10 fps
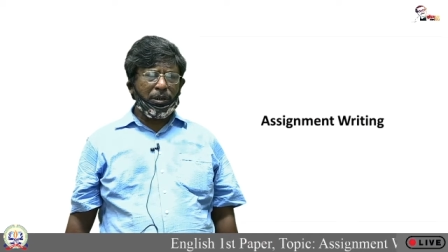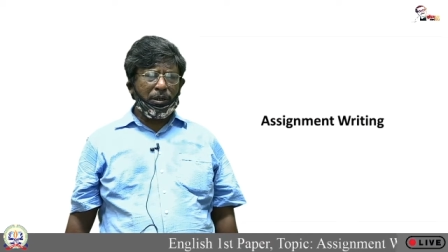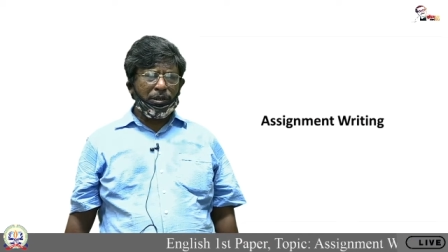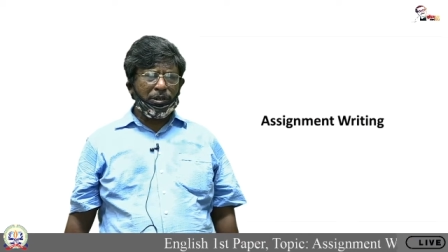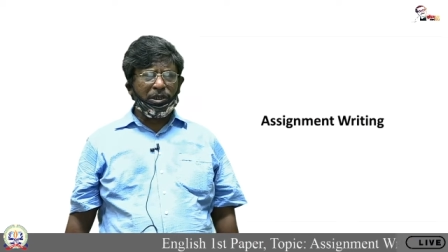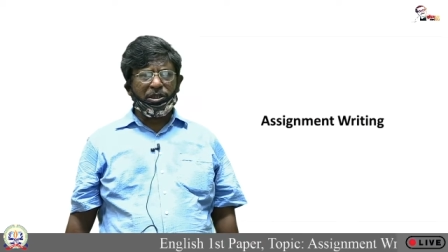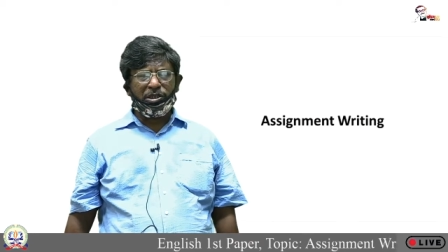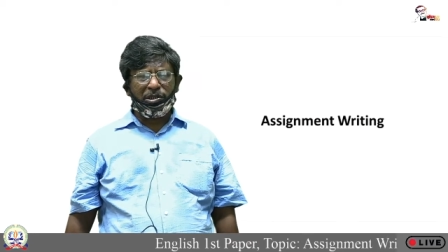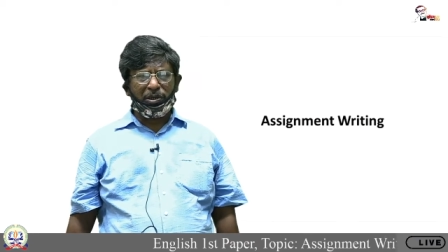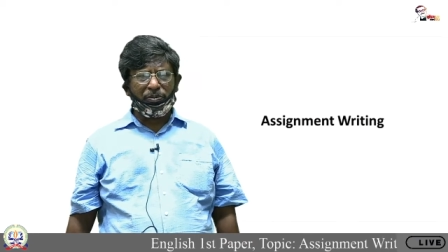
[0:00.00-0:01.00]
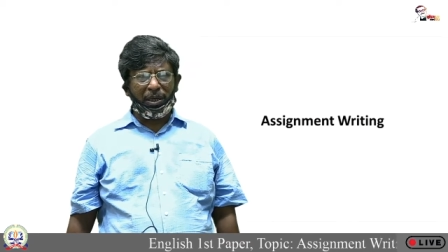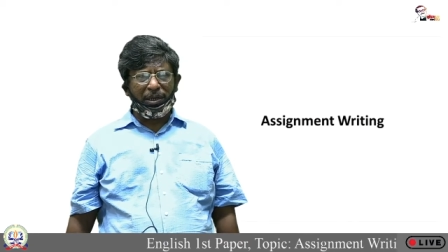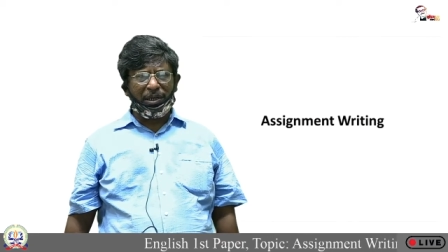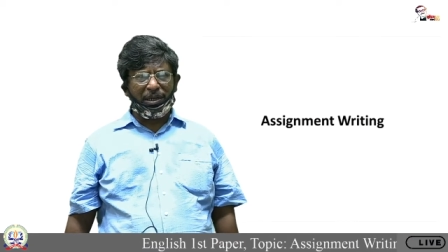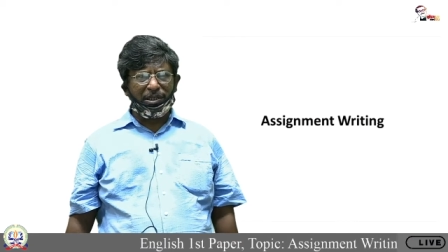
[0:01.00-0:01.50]
suggested by
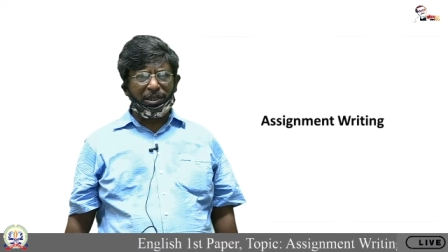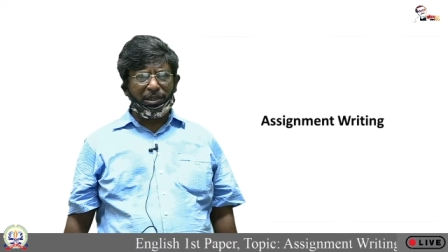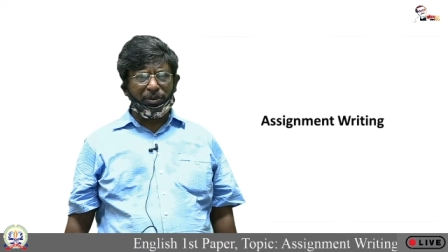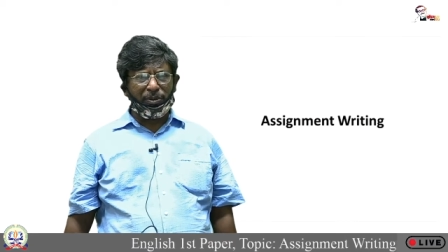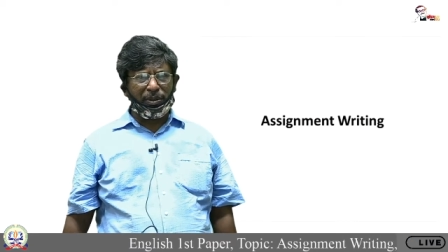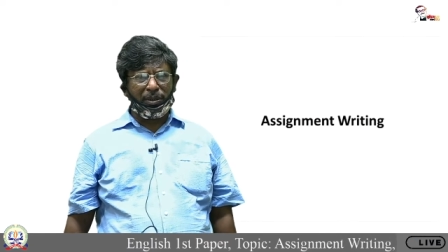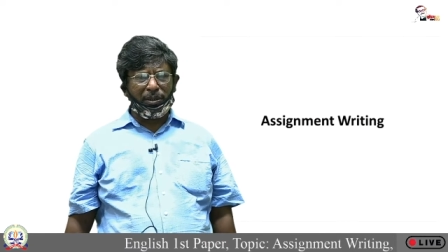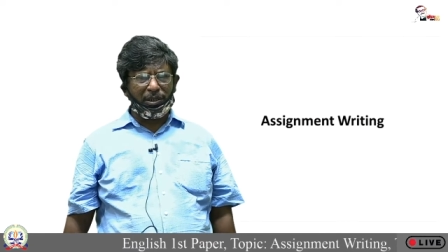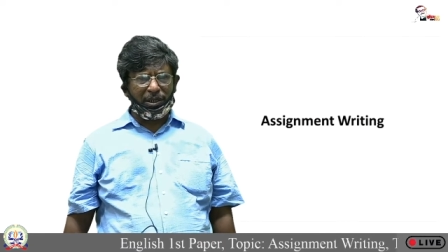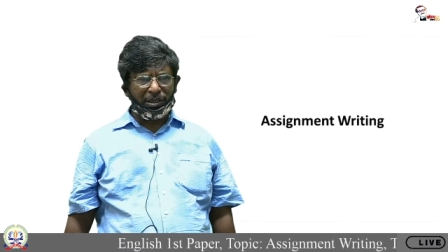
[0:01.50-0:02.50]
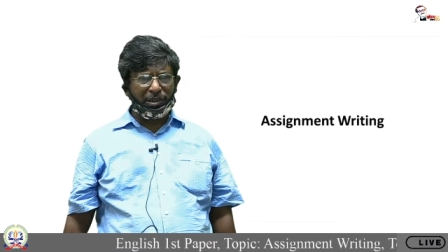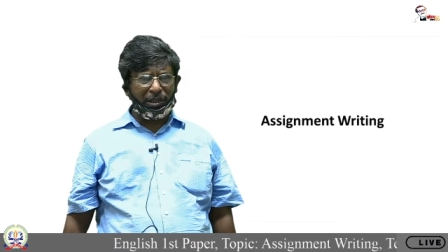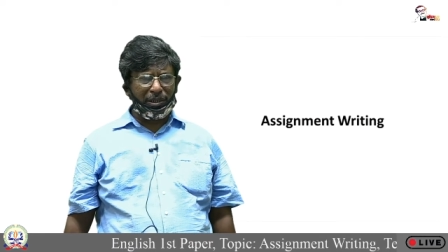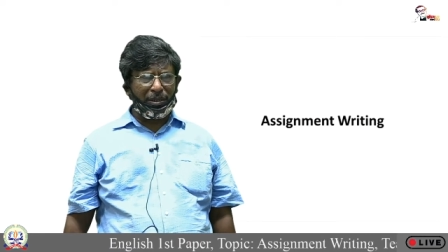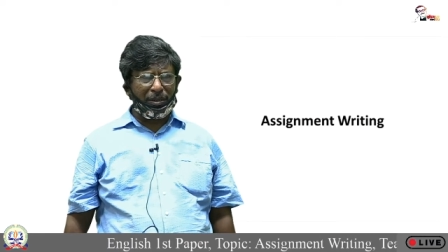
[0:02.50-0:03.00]
NCTB,
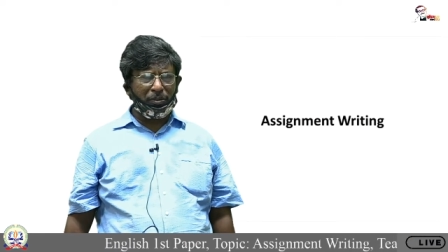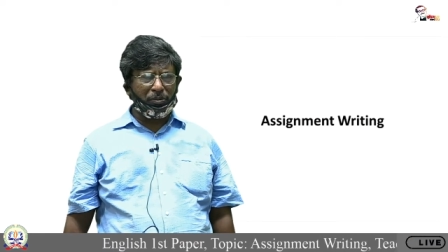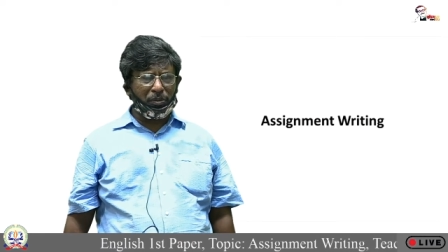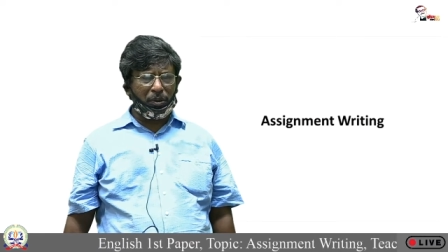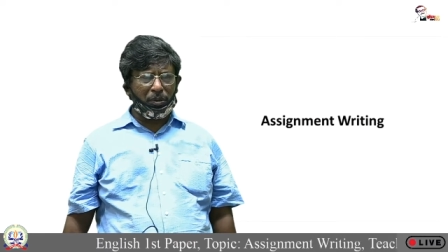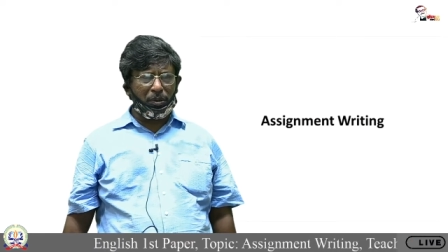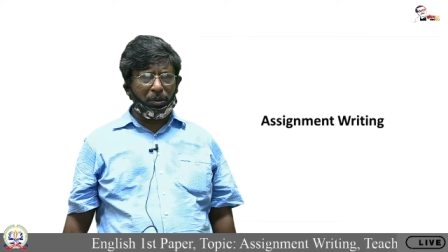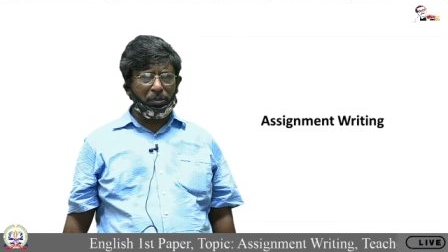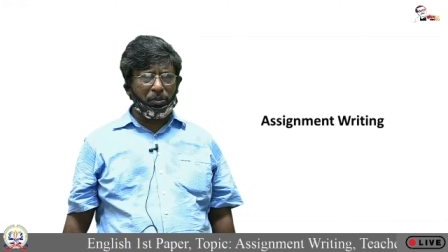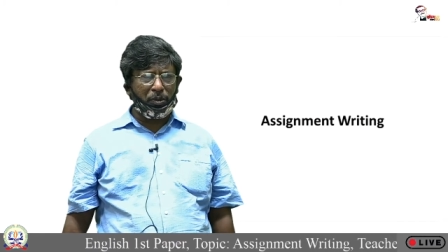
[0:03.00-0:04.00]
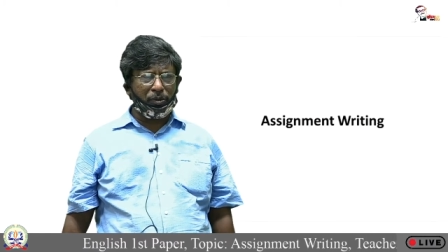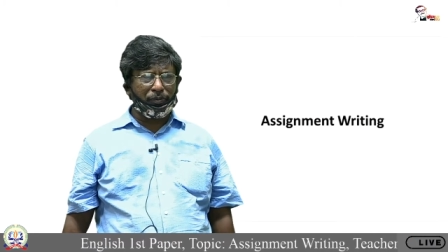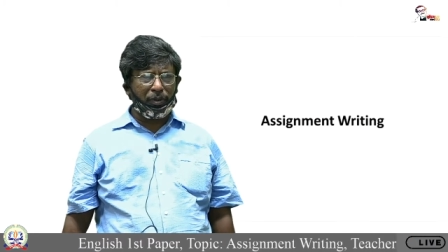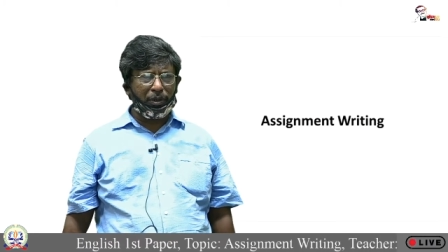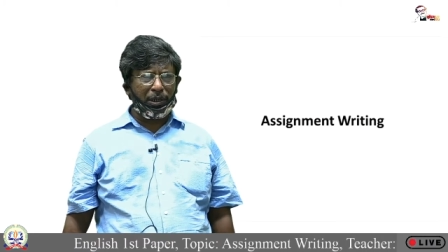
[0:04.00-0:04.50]
National Board
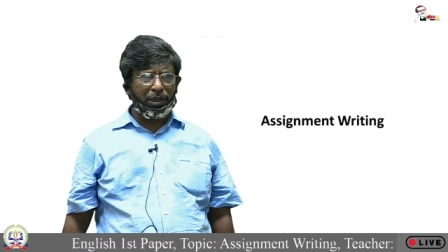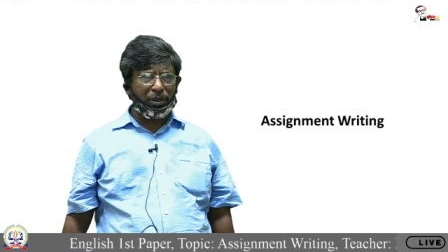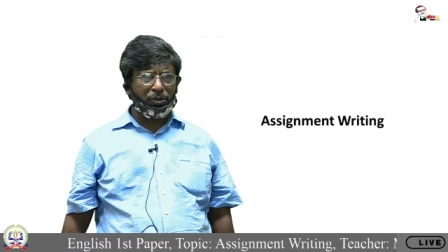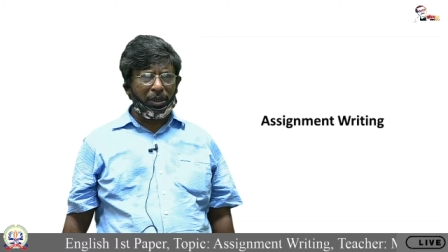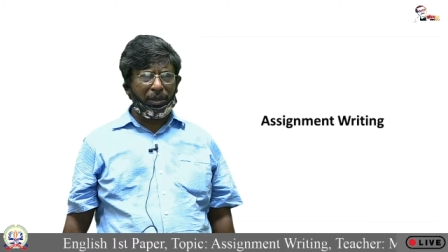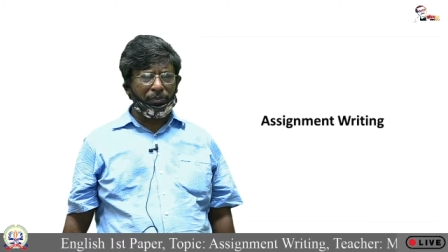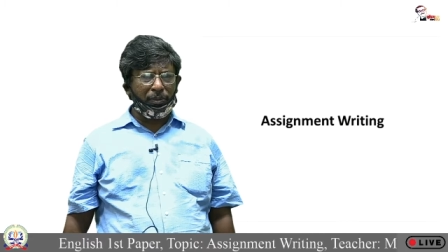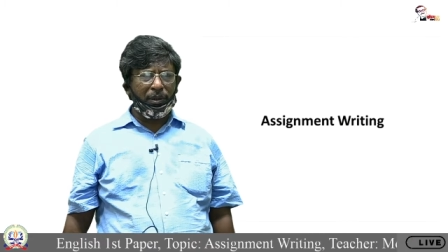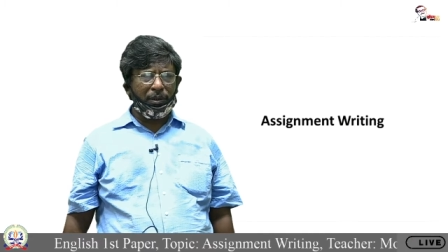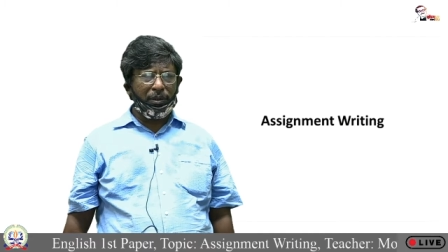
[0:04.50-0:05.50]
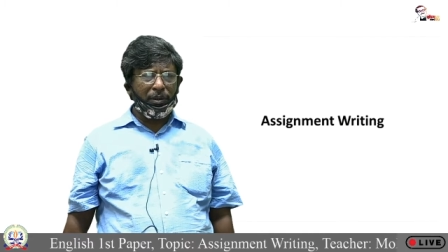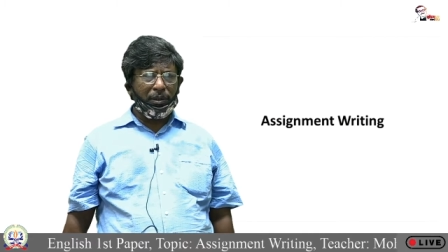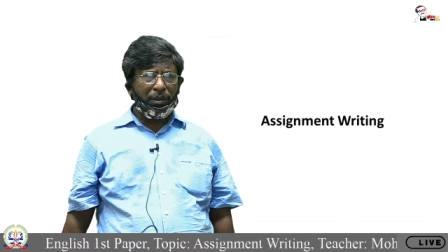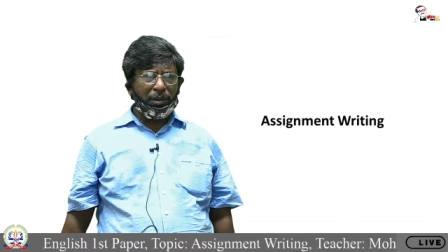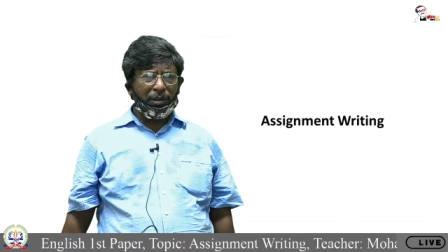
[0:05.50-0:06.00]
for Curriculum
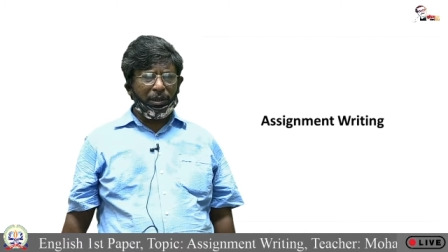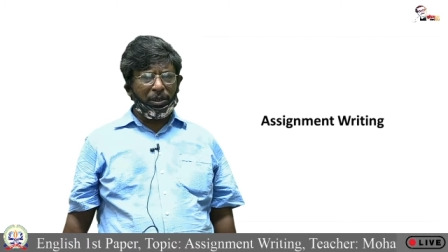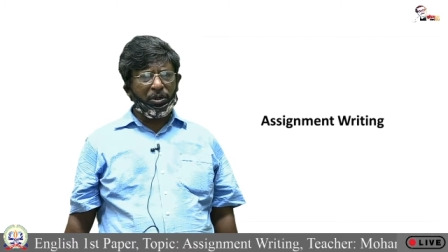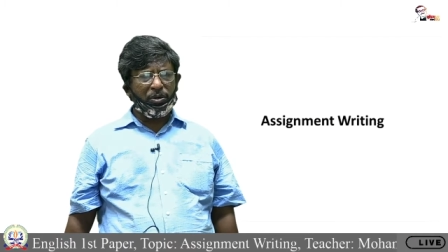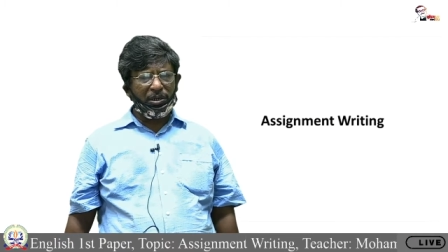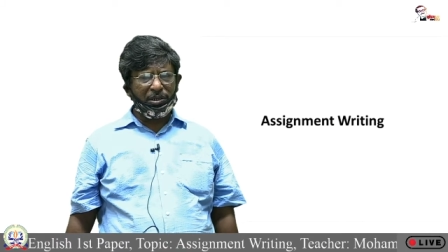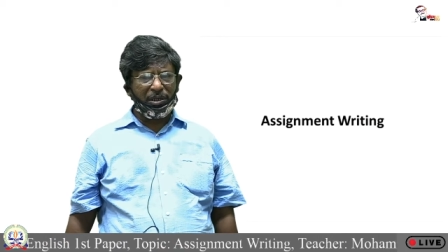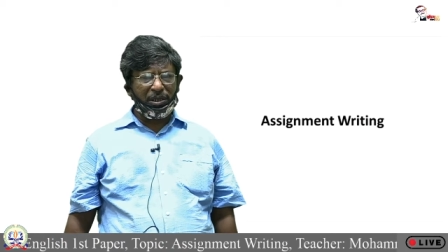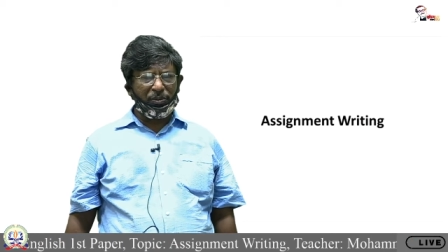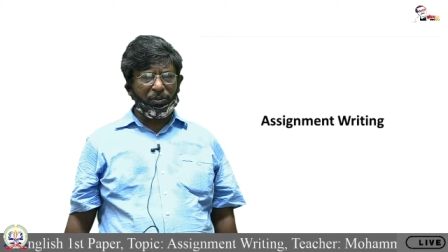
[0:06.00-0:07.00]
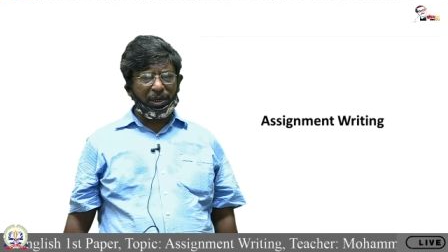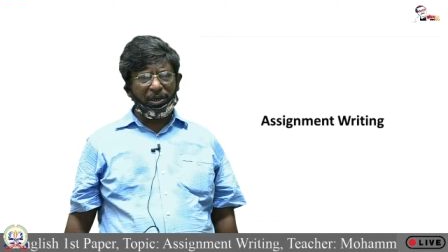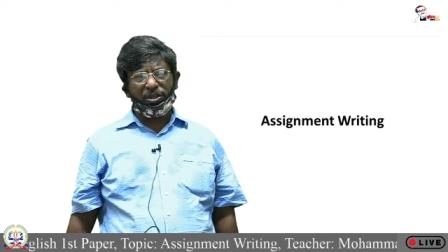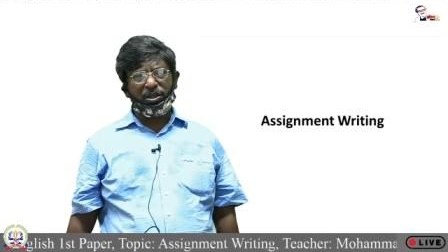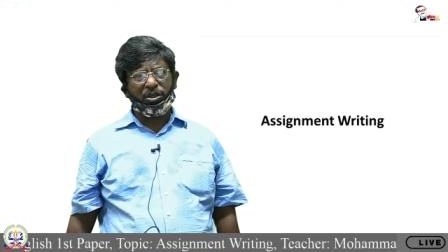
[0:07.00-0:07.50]
and Education in
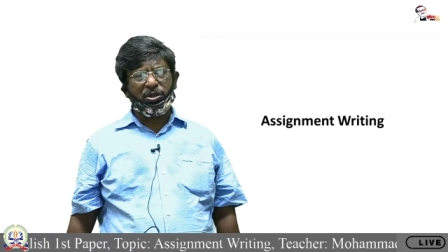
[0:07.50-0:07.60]
Bangladesh.